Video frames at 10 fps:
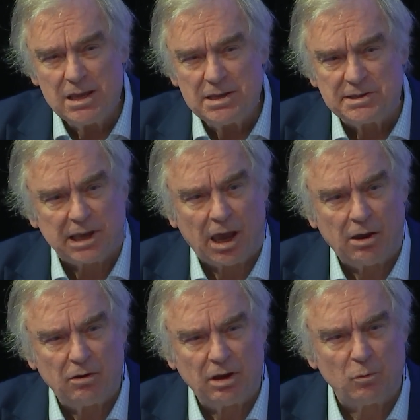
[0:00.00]

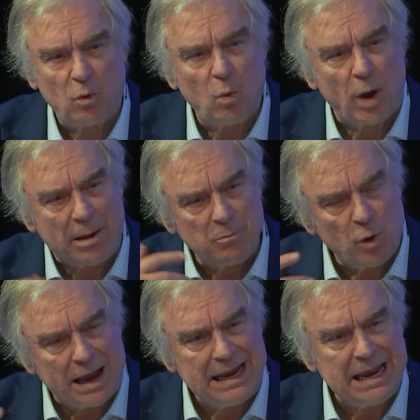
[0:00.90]
So we're
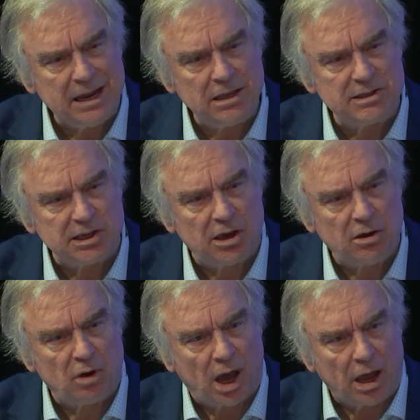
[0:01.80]
leading
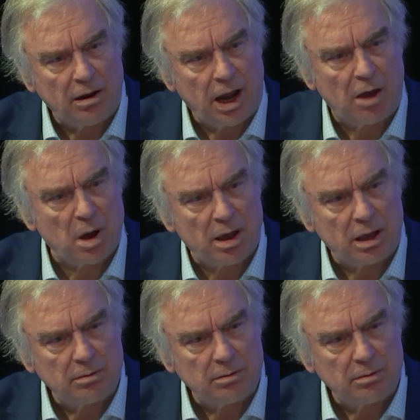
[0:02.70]
to lower